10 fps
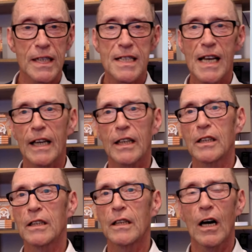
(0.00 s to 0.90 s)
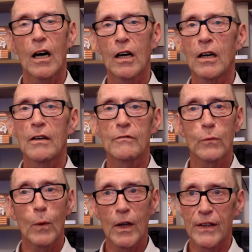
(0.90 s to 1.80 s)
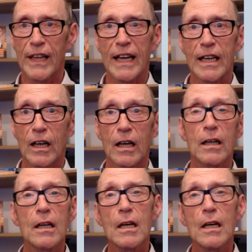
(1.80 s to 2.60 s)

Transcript: second of what they are.